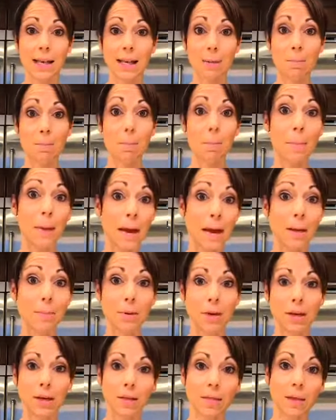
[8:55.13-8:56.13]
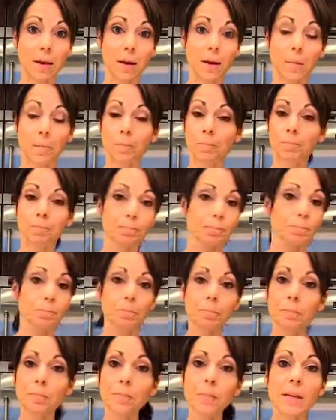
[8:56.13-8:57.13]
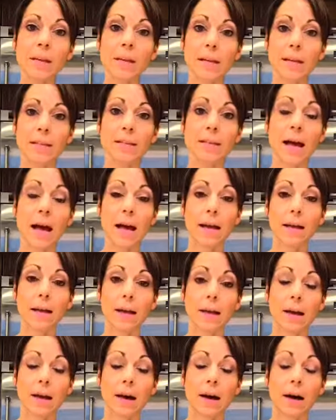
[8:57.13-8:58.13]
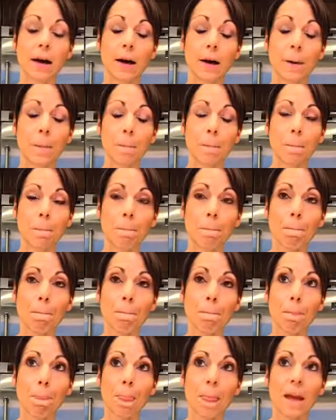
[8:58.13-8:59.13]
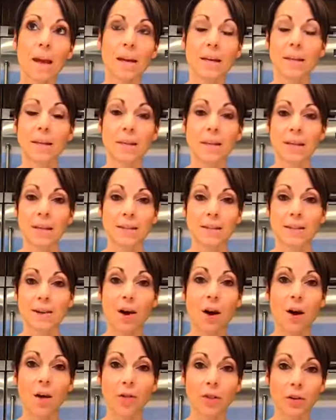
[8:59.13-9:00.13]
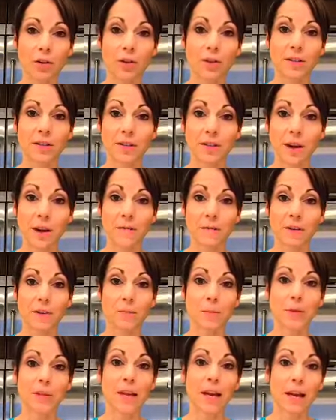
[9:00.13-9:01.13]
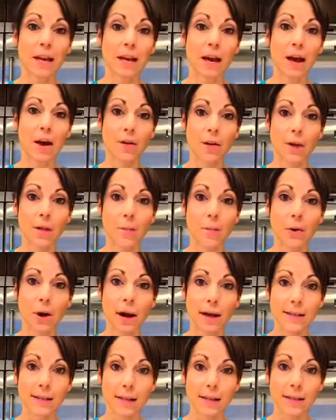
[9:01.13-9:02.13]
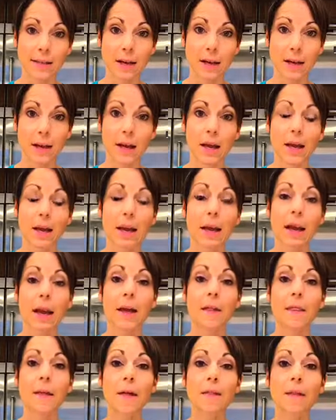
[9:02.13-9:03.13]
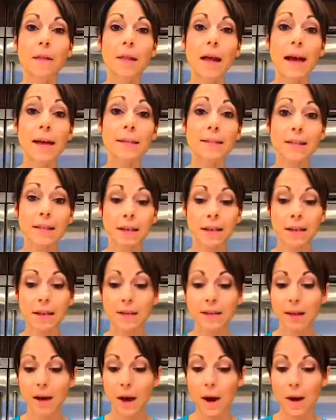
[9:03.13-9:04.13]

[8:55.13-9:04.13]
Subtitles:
may be in there is not, it's all the good stuff has been taken out in the processing. And then the last thing is,